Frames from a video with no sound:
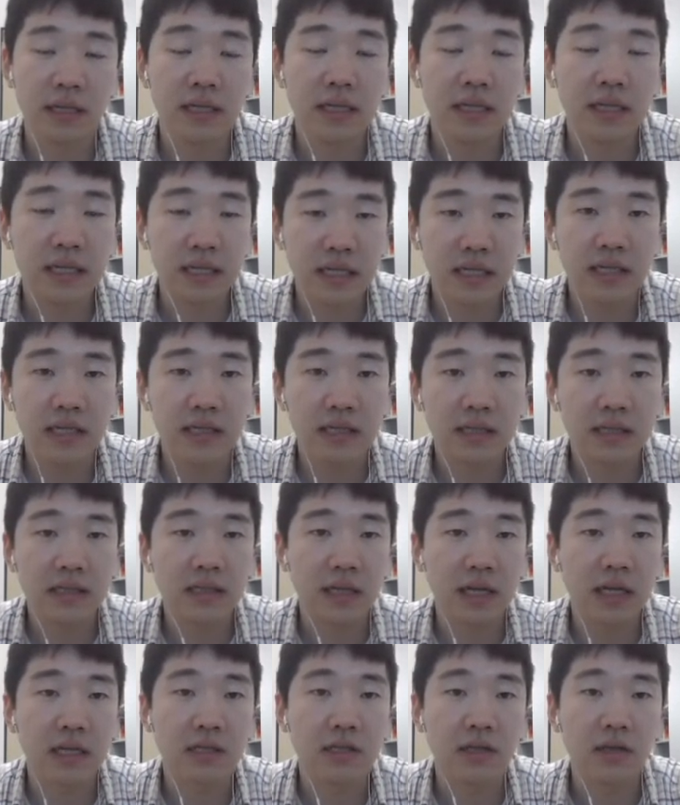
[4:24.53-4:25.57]
is
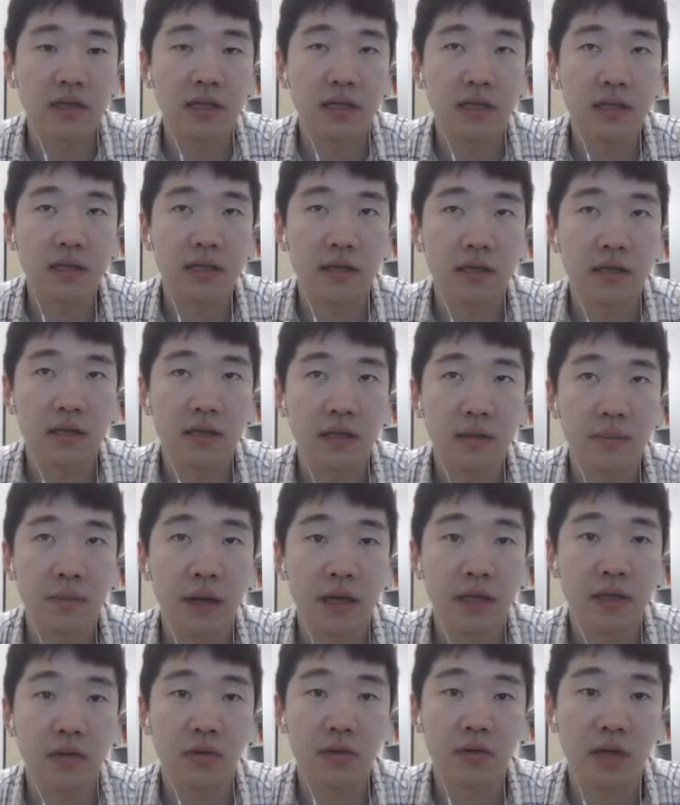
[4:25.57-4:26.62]
actually
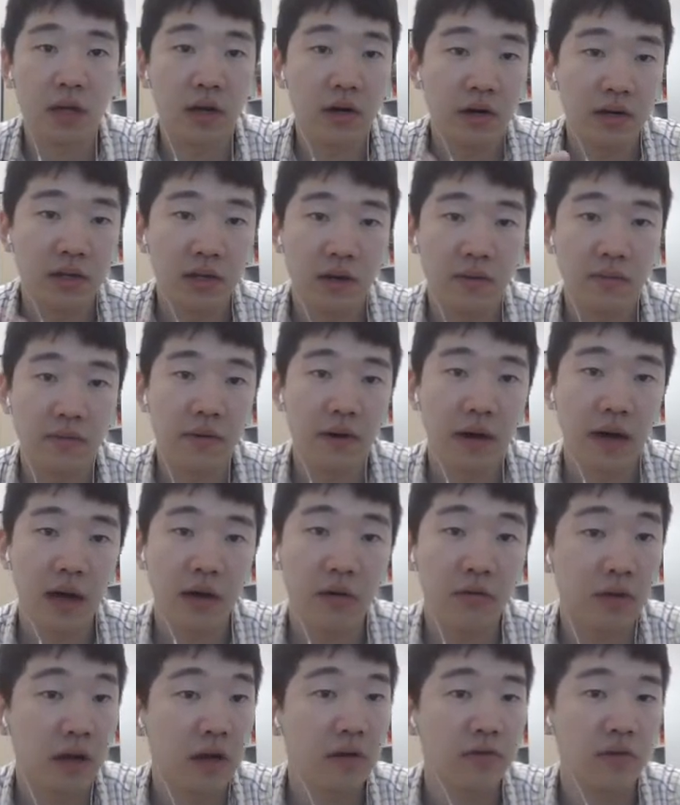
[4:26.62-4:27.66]
depend on their
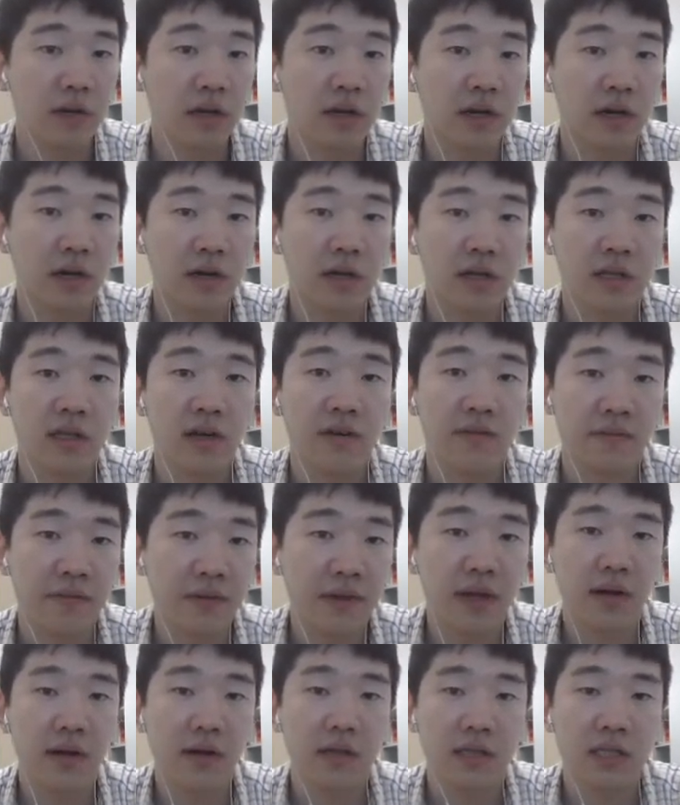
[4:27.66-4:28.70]
how they
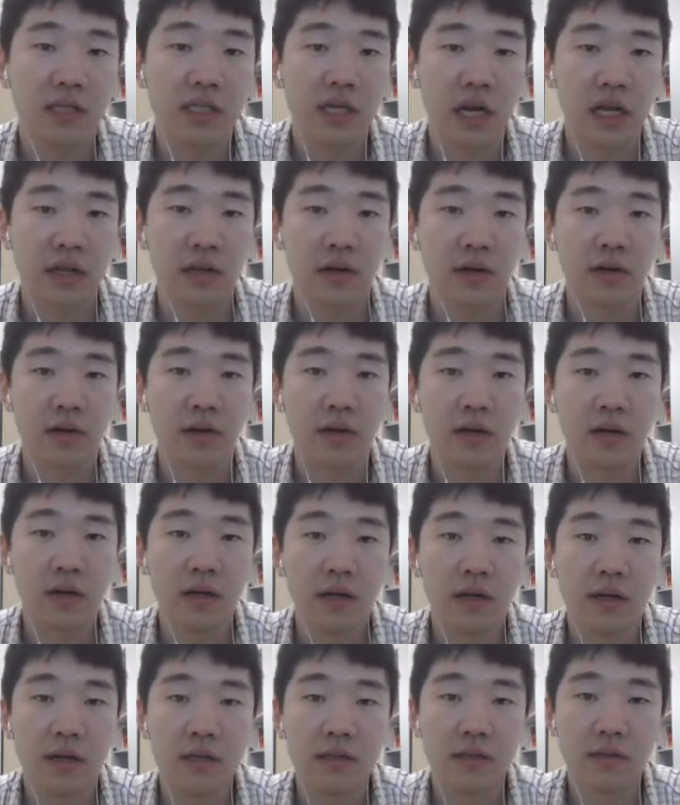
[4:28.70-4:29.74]
interfere each other.
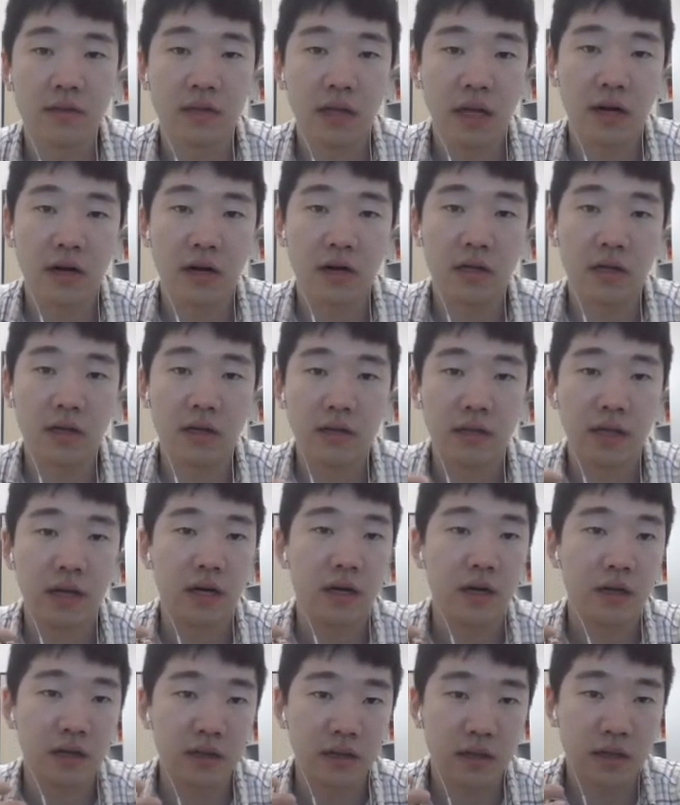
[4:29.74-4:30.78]
So they're
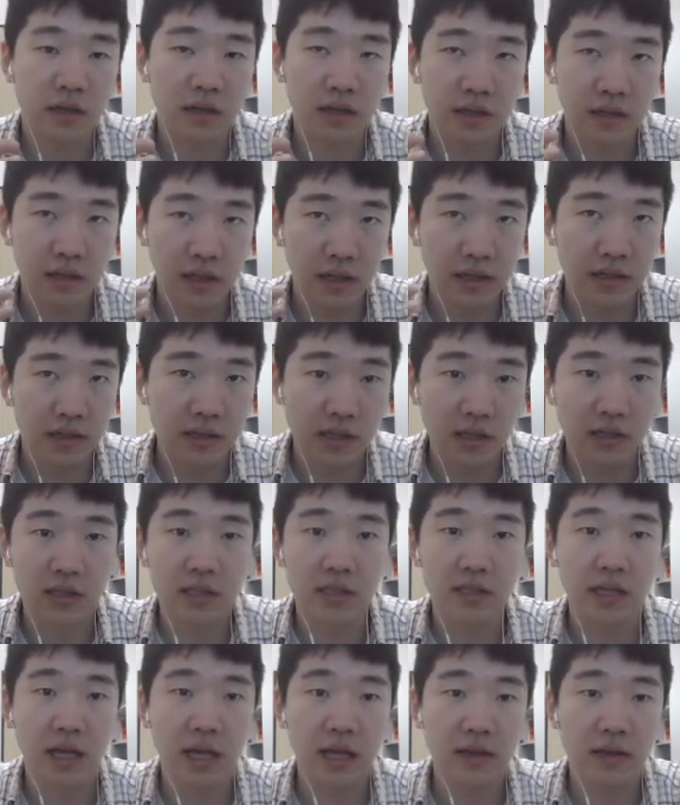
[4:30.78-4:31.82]
in such a
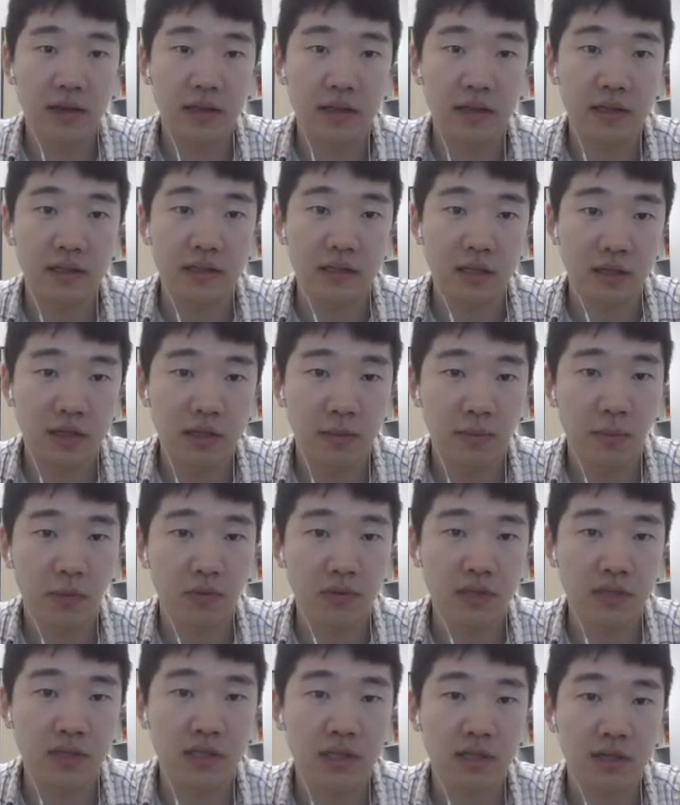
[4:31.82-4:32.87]

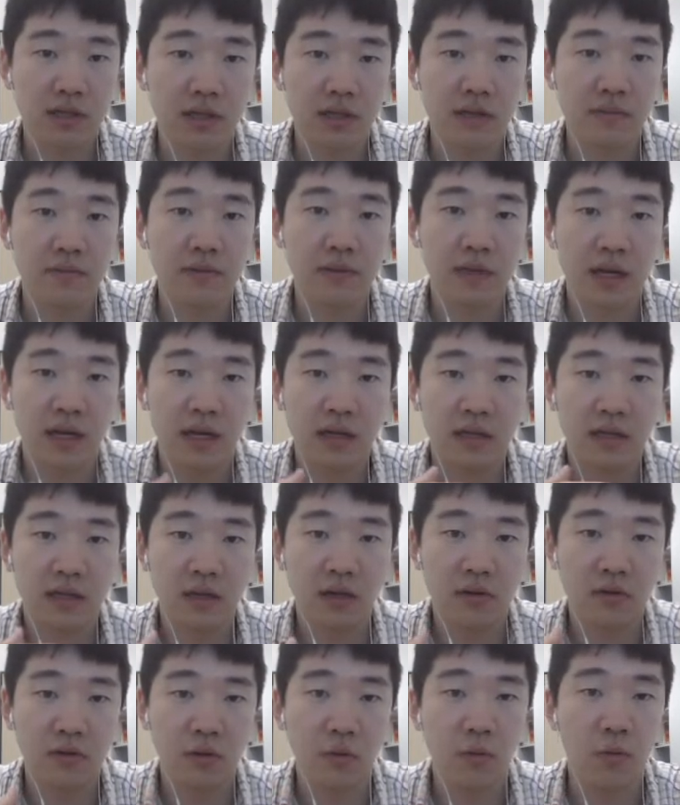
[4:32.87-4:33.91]
position, if
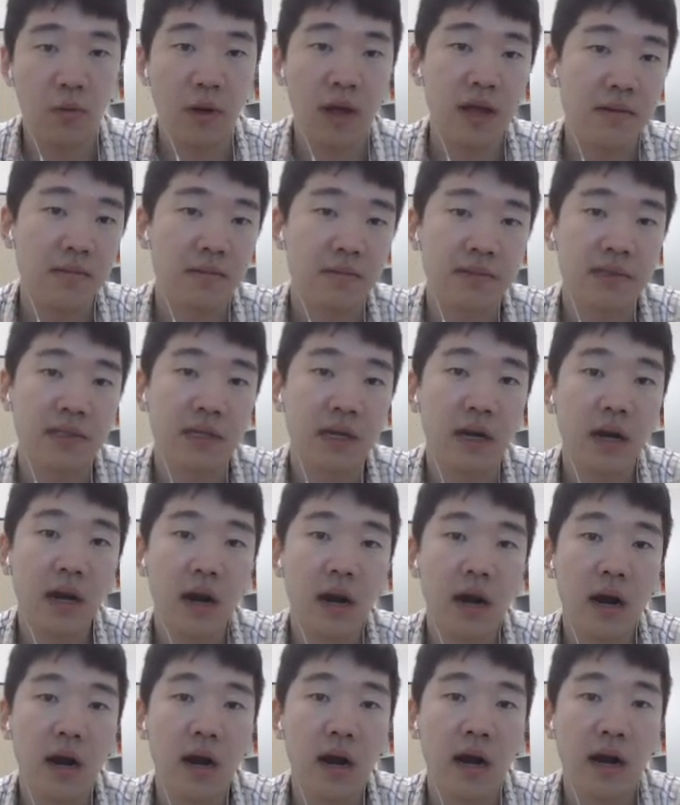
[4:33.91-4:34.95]
the waves
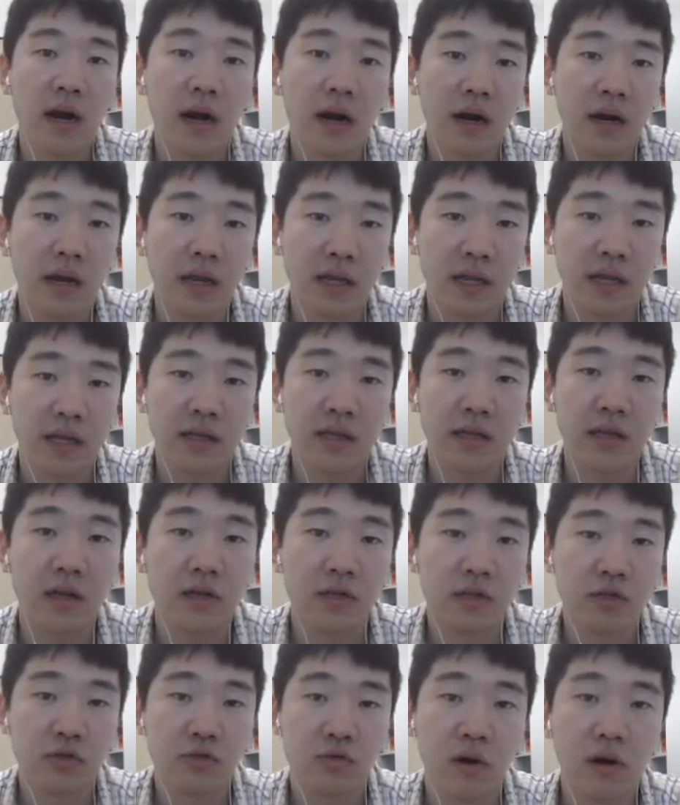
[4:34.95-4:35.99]
are in
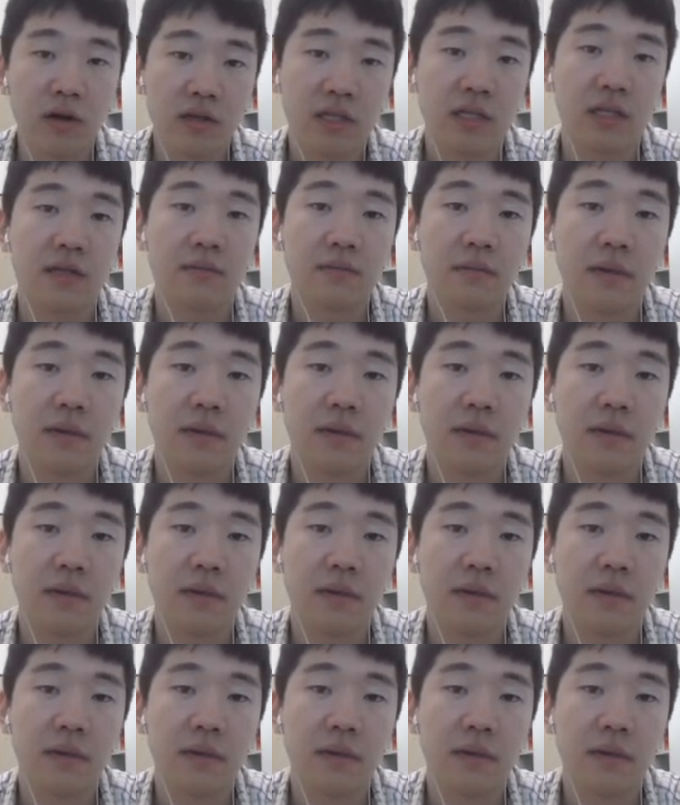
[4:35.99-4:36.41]
constructive